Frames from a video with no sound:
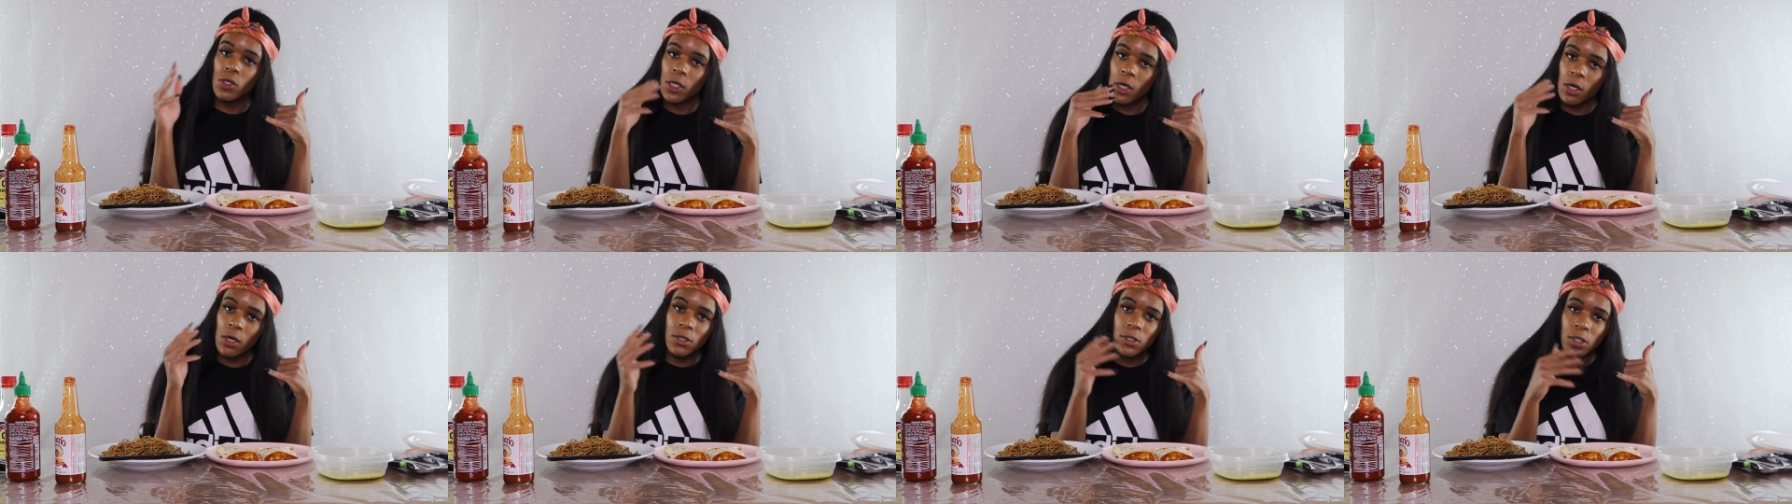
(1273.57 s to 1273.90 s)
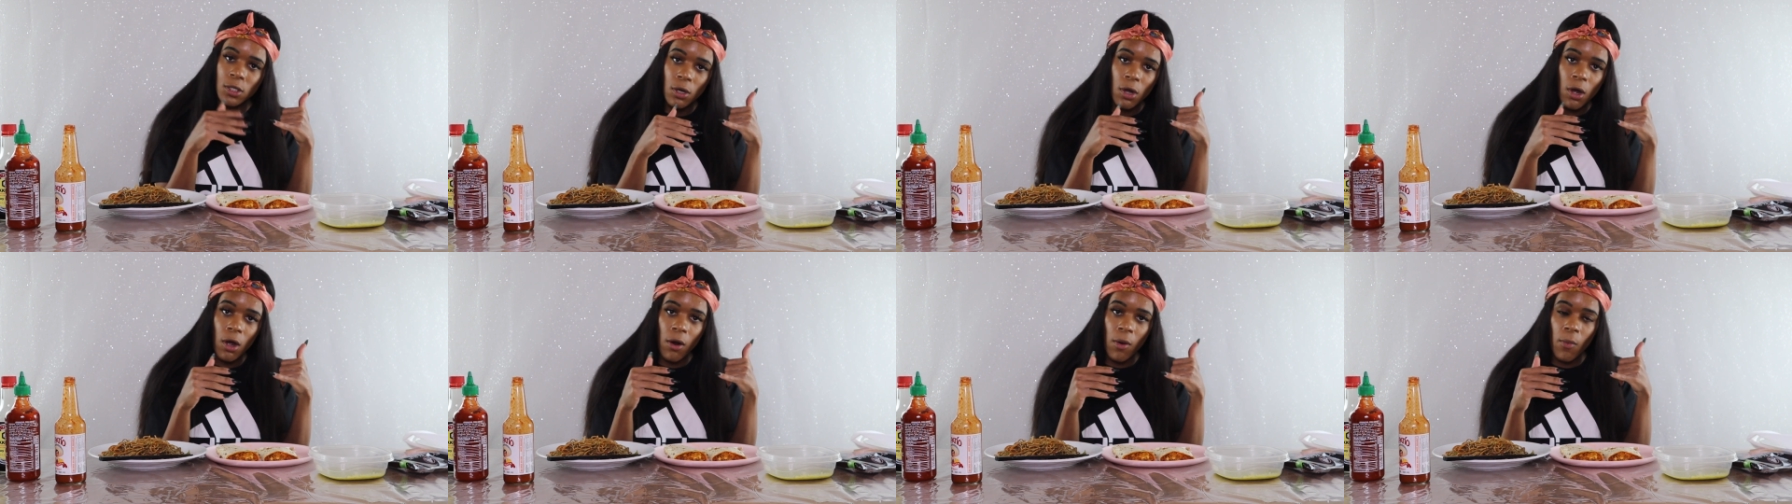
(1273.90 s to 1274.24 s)
years
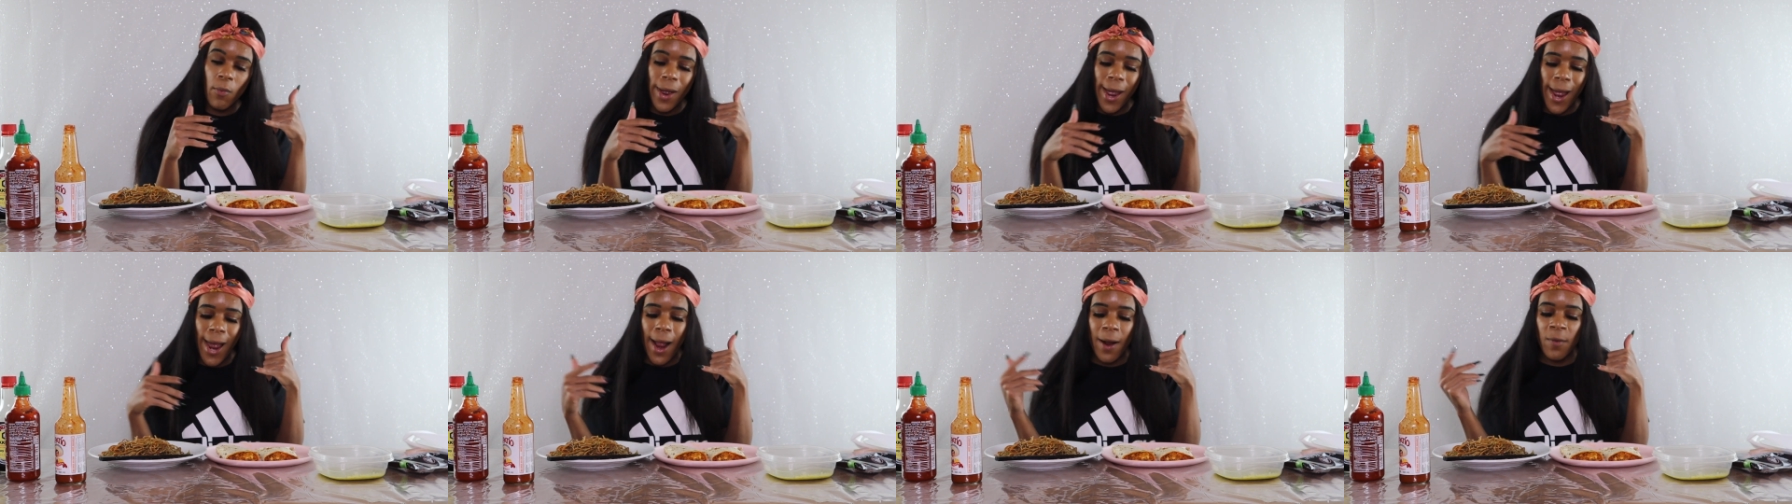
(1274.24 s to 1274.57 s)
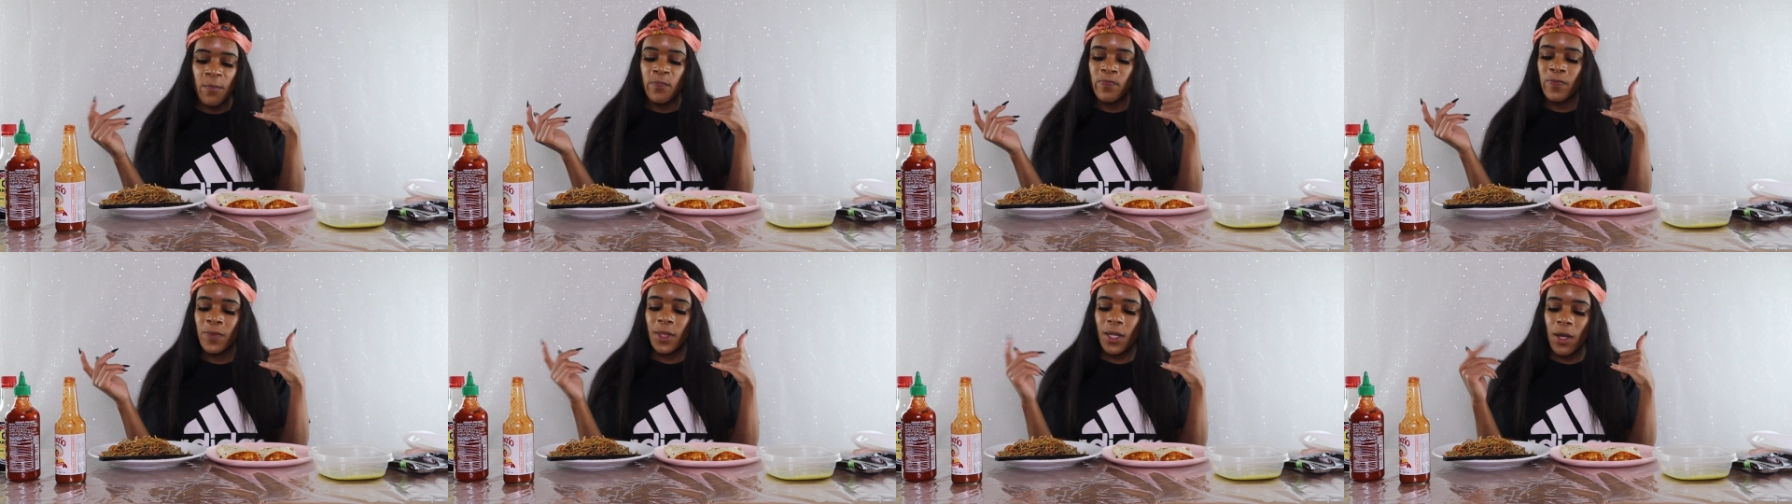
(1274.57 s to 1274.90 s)
ago
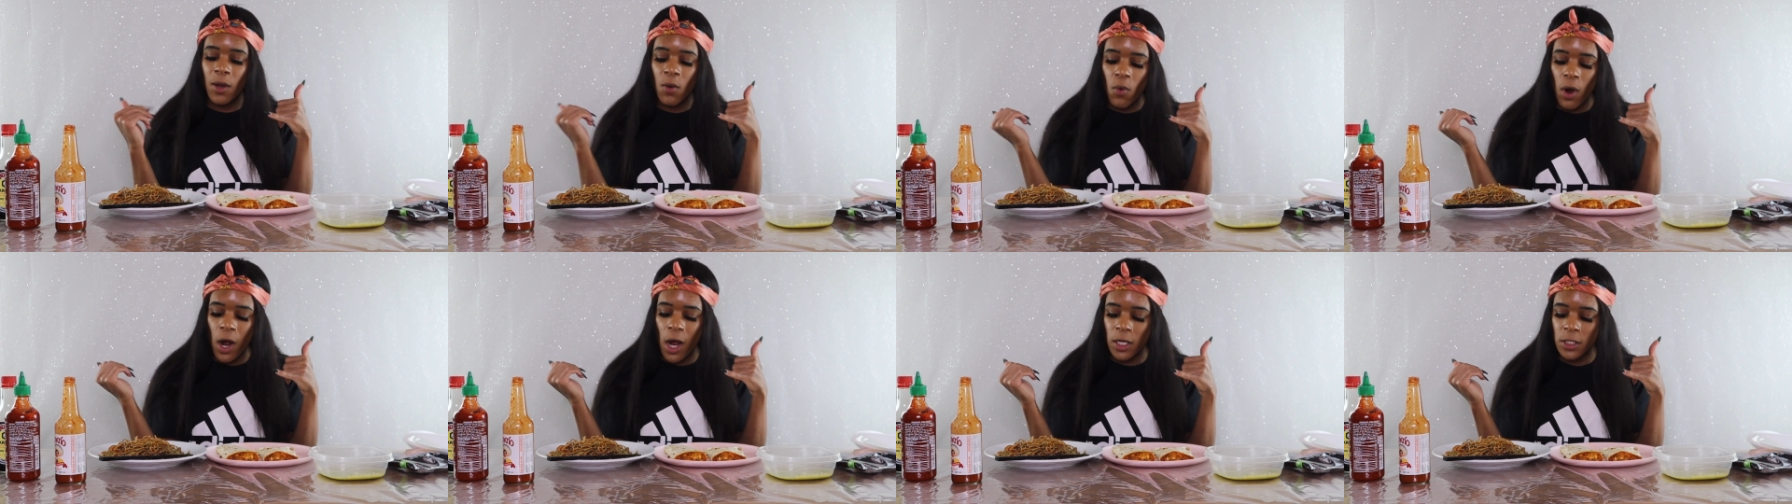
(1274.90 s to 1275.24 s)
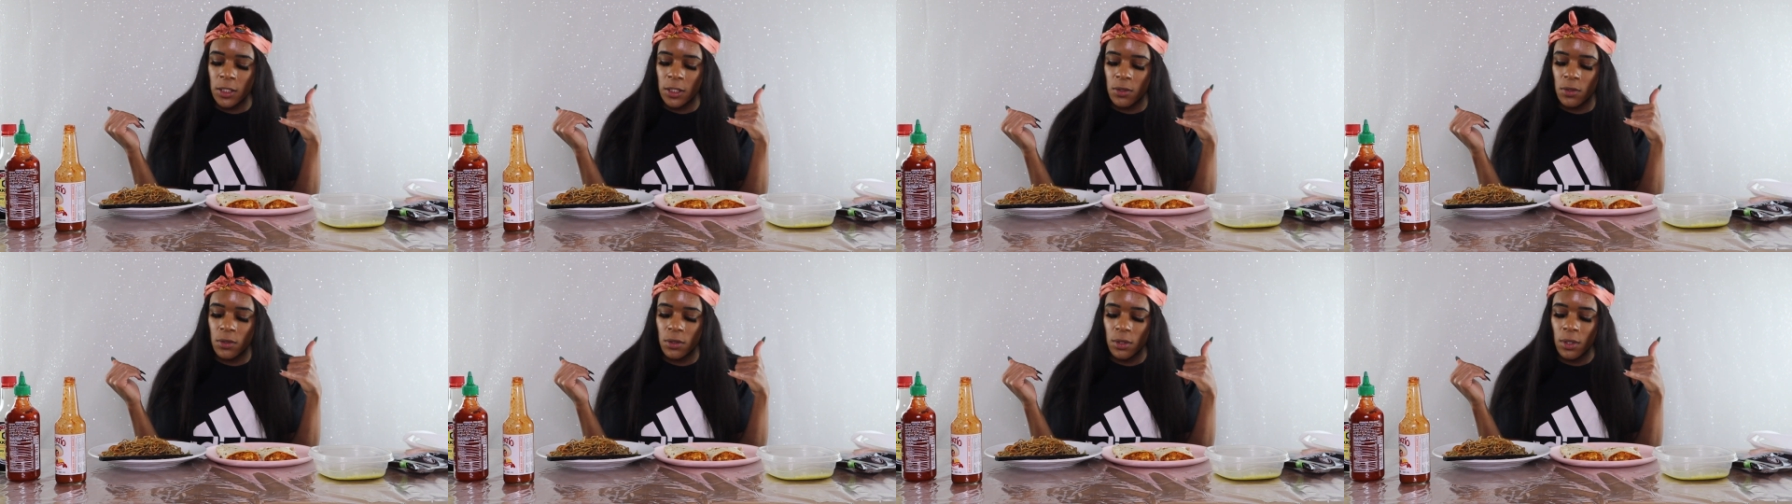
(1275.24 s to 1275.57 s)
back and
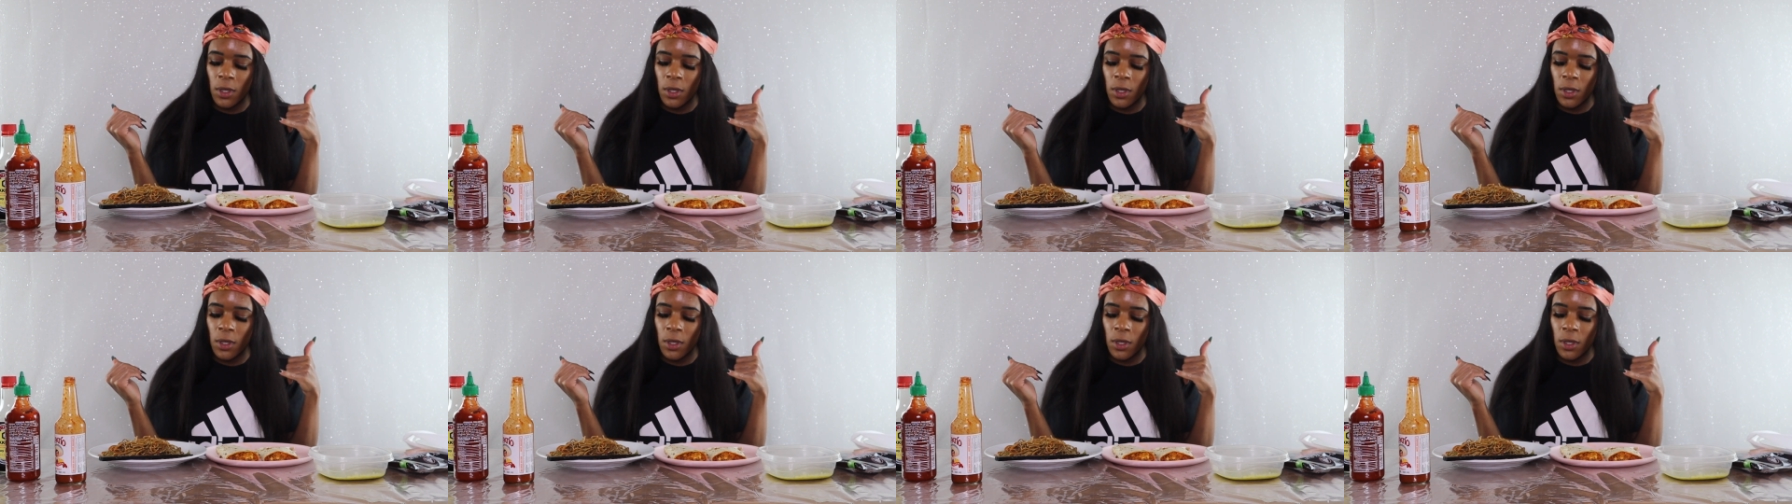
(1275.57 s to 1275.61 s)
watch.